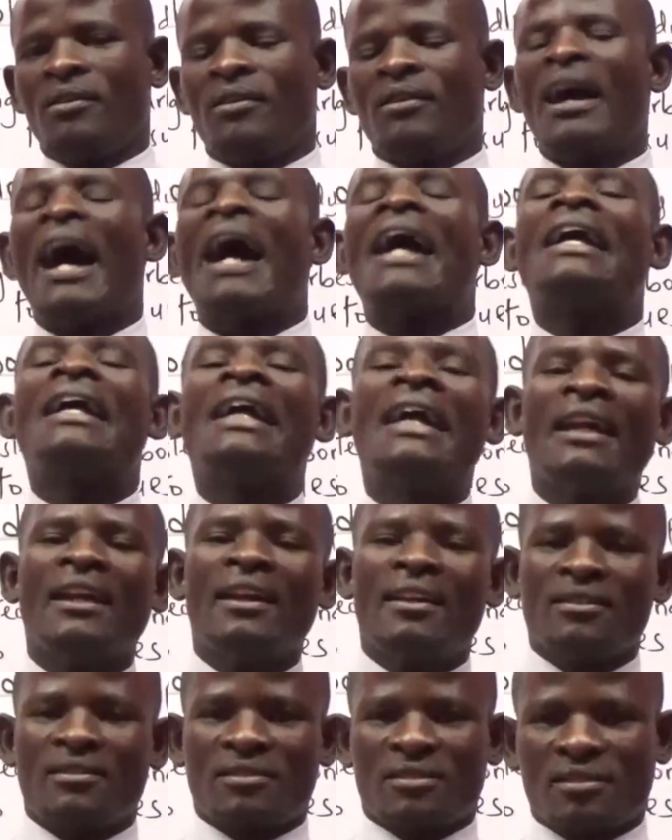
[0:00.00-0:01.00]

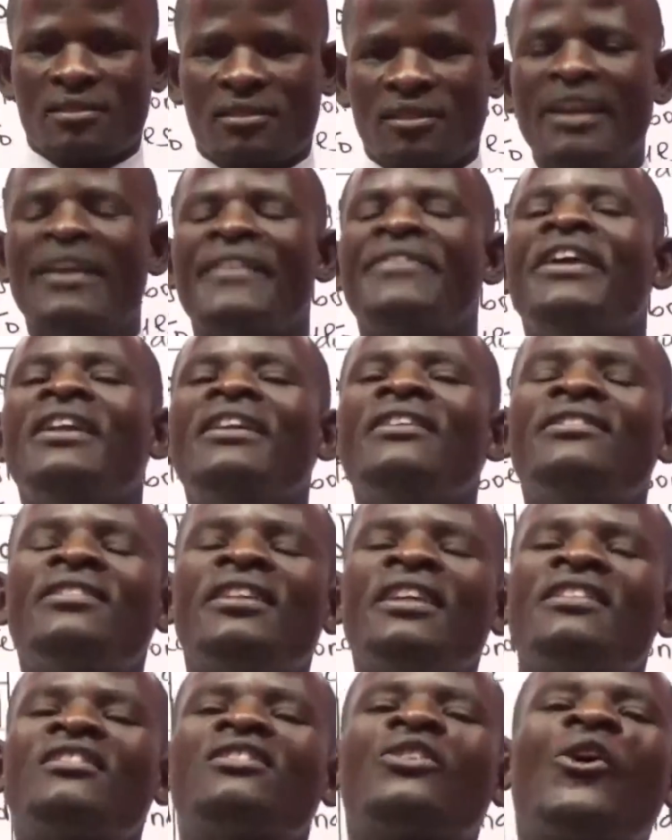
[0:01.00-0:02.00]
against the
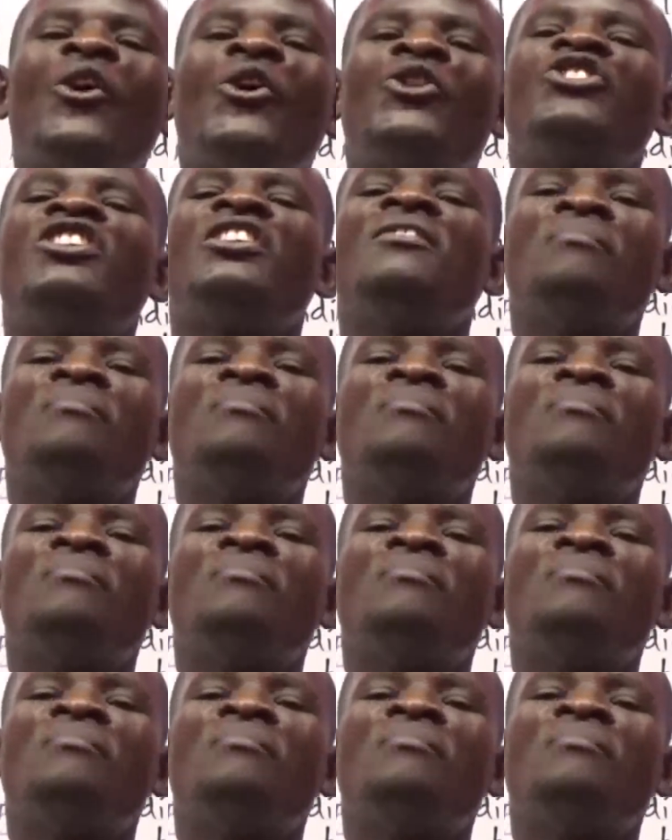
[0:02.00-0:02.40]
disease-causing